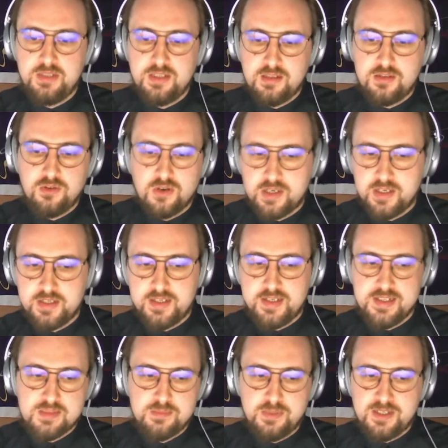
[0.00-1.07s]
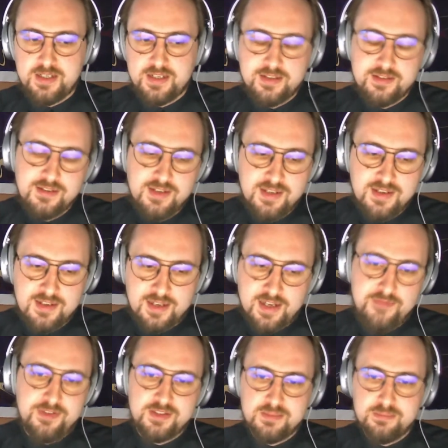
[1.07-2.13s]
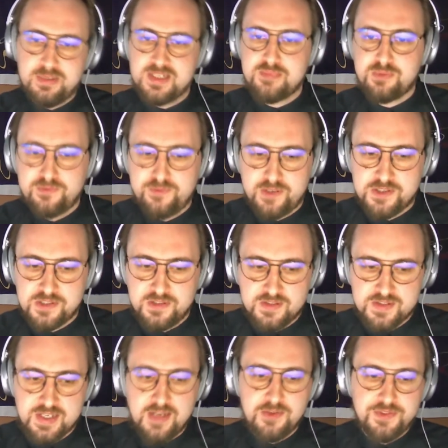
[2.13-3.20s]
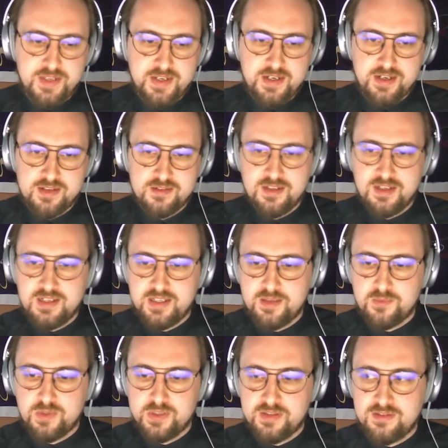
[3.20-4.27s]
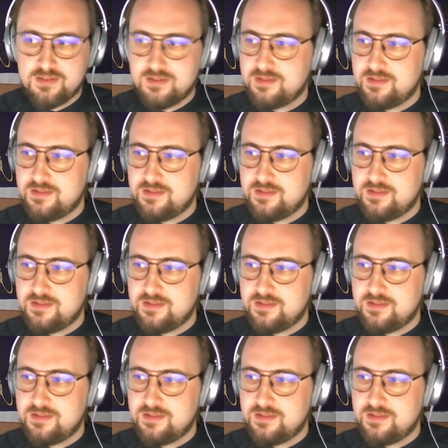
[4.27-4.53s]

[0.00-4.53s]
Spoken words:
being organized by having the best professionals out there dealing with